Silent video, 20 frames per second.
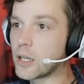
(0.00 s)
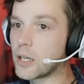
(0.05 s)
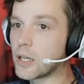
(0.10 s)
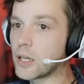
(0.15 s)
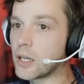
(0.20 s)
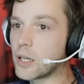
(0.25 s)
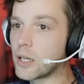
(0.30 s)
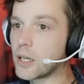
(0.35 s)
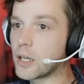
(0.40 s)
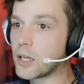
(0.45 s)

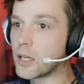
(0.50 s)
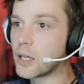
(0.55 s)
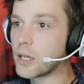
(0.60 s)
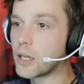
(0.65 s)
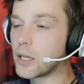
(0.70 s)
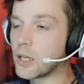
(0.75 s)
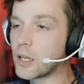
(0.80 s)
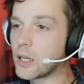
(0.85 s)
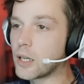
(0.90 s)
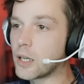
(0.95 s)

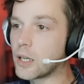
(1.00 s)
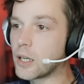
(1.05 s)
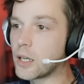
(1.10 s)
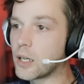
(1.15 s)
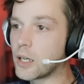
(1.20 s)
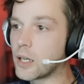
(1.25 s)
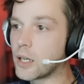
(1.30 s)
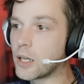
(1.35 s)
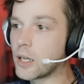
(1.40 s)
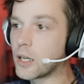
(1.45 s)

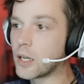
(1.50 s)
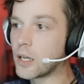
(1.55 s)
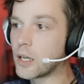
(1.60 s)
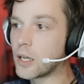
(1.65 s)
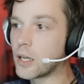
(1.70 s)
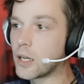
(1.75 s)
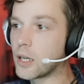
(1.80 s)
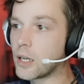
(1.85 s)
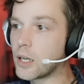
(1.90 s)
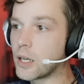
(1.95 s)

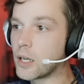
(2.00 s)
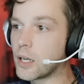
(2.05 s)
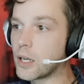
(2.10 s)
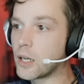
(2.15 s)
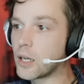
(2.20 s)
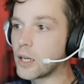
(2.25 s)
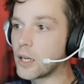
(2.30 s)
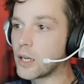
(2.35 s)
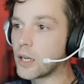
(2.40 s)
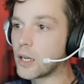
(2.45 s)

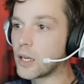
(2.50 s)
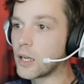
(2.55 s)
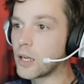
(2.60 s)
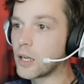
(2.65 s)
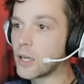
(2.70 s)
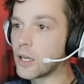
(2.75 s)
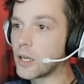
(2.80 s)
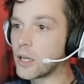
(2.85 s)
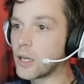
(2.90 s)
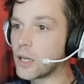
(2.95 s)

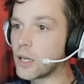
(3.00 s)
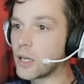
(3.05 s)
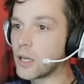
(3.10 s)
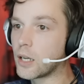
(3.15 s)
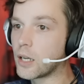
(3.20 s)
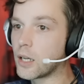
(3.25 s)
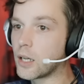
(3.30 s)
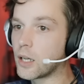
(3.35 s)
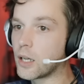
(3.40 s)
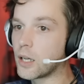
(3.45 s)

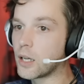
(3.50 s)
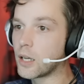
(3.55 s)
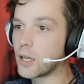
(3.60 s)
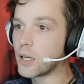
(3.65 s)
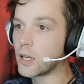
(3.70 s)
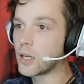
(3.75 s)
[no speech]